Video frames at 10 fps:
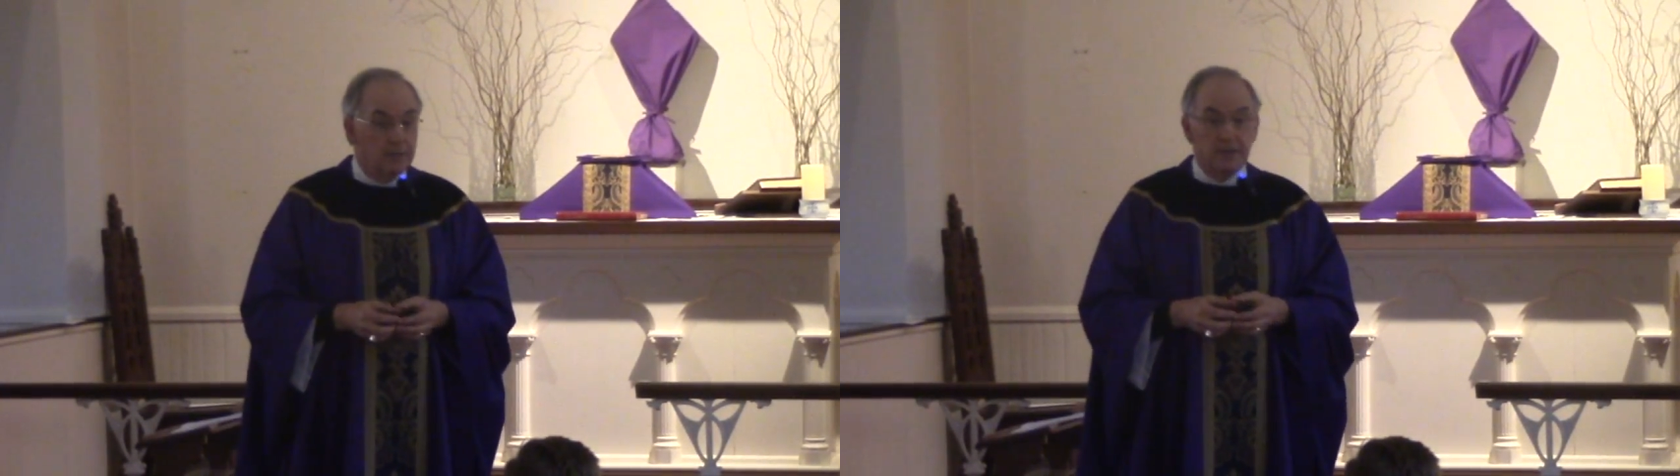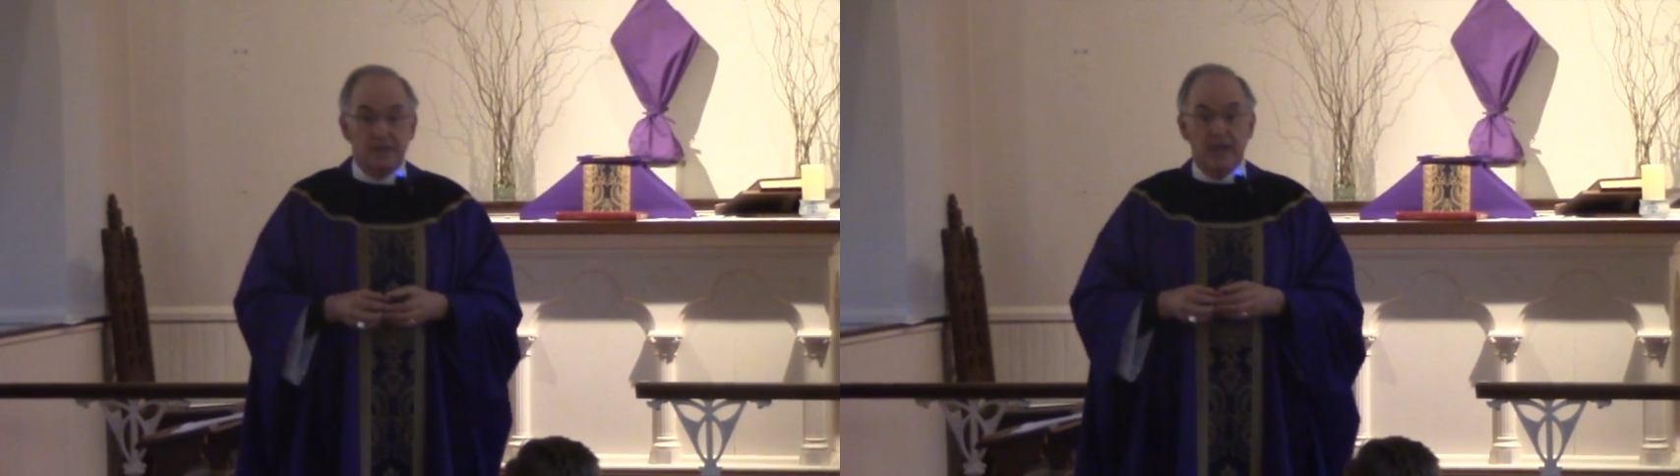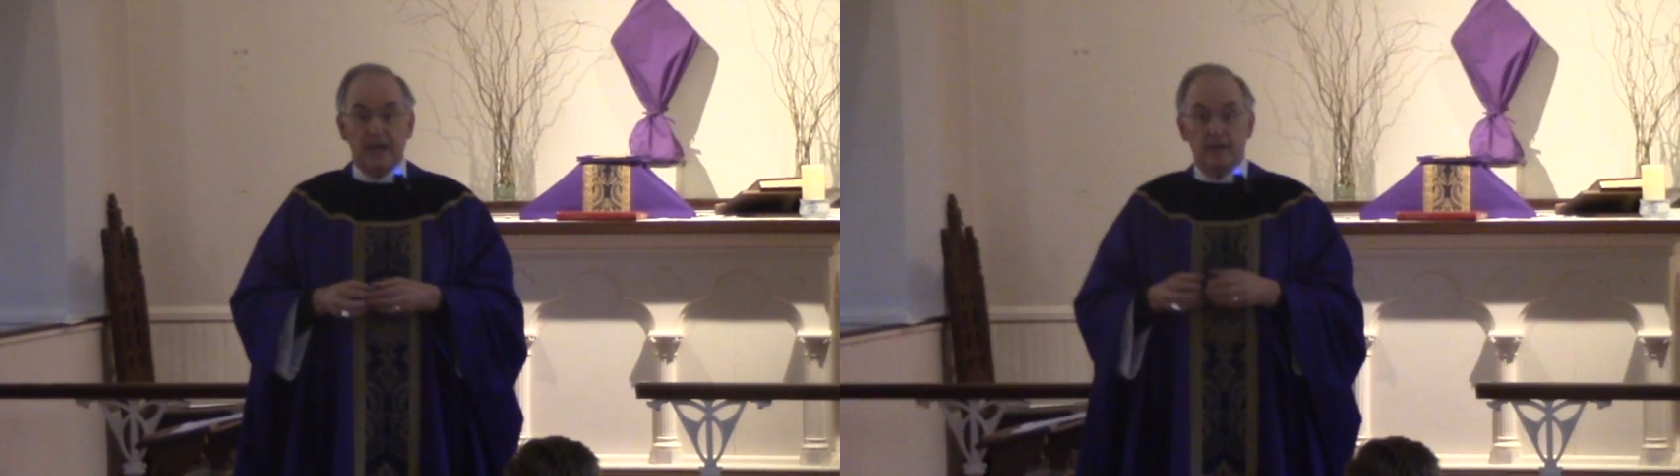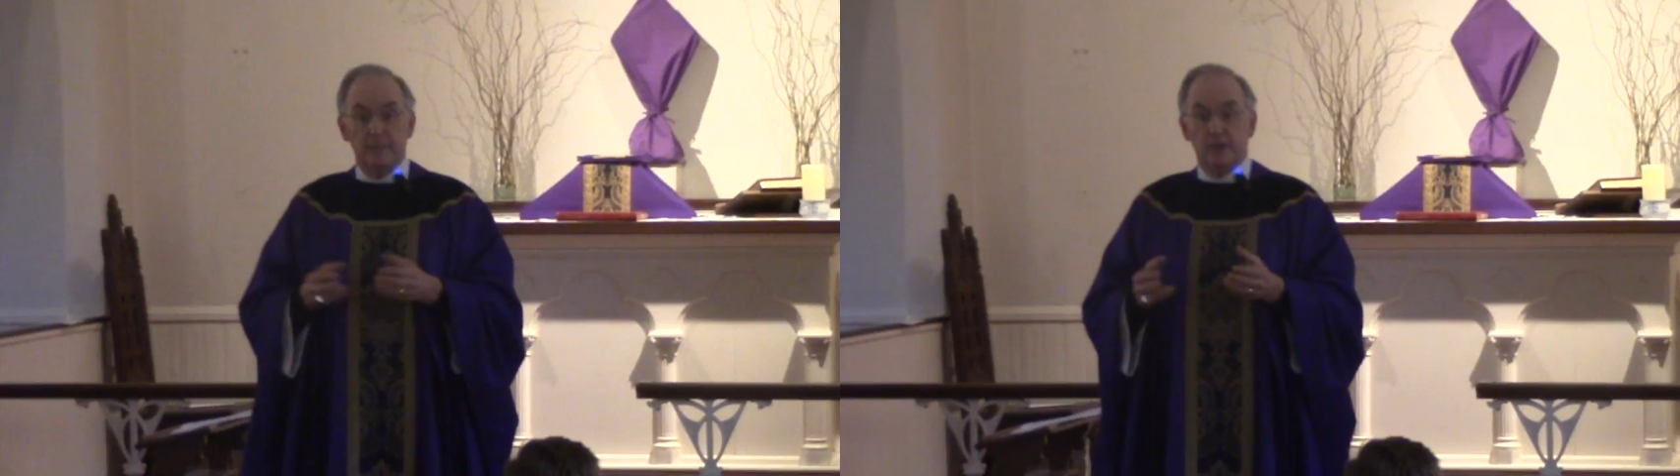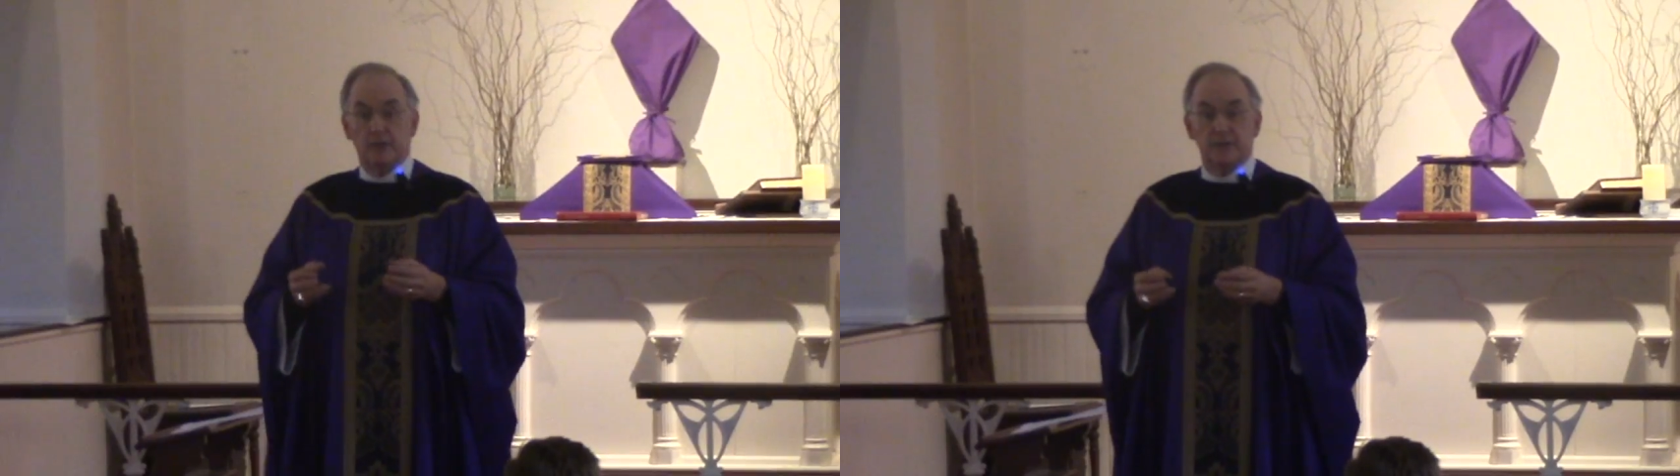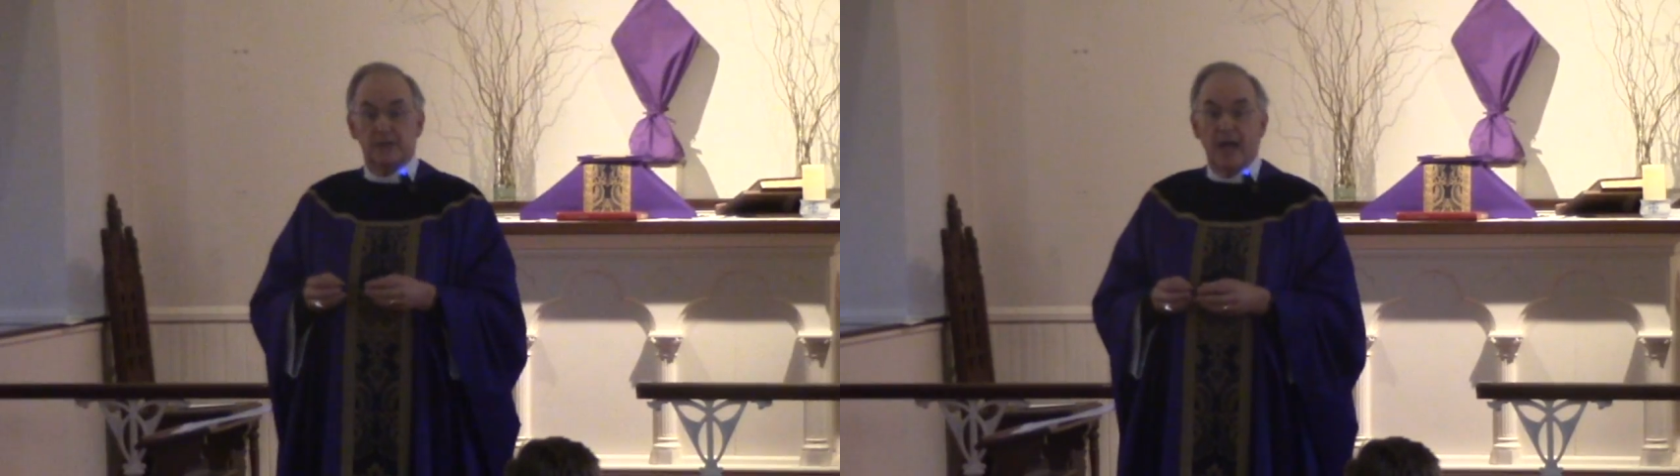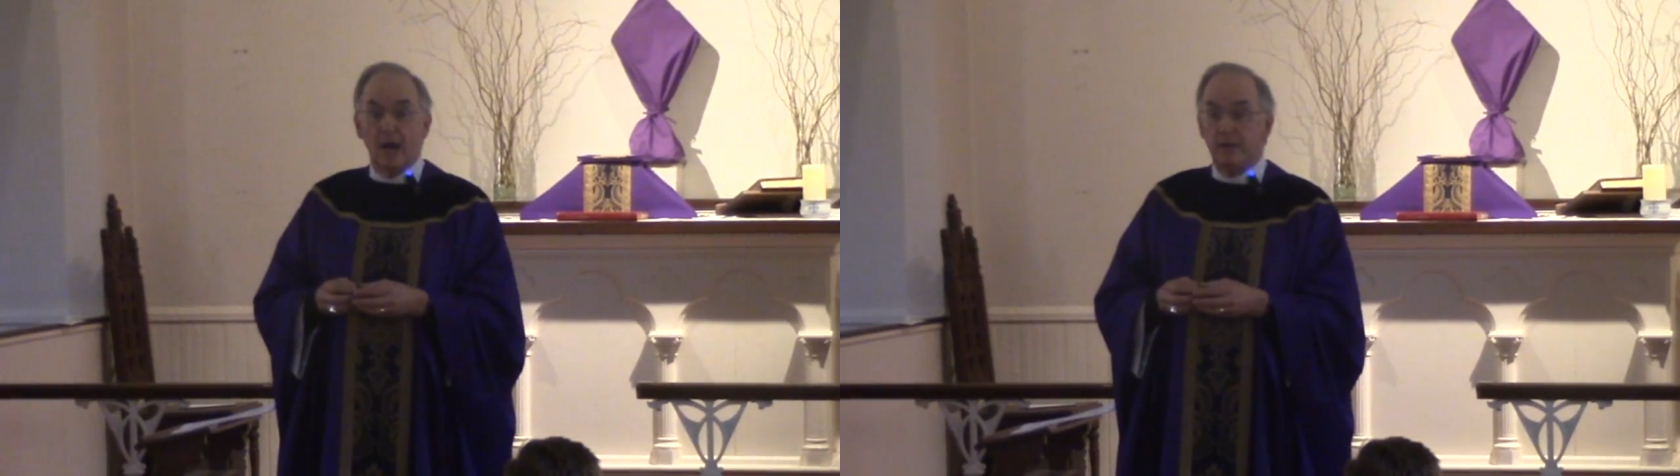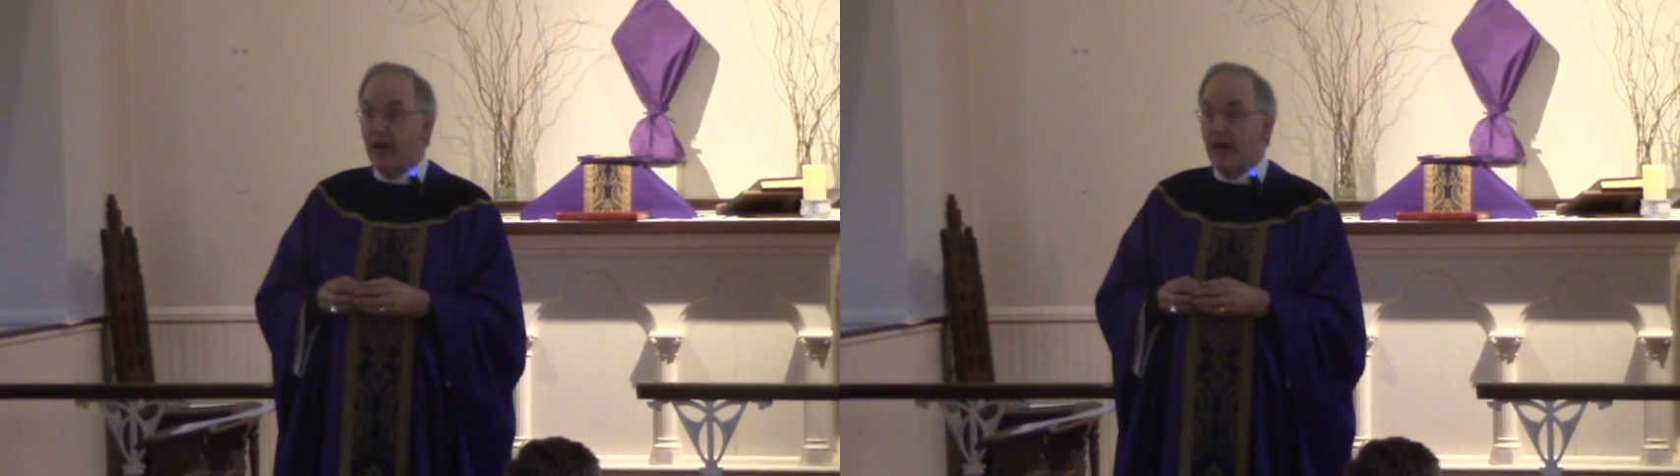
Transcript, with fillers: but sadly, Bishop Stough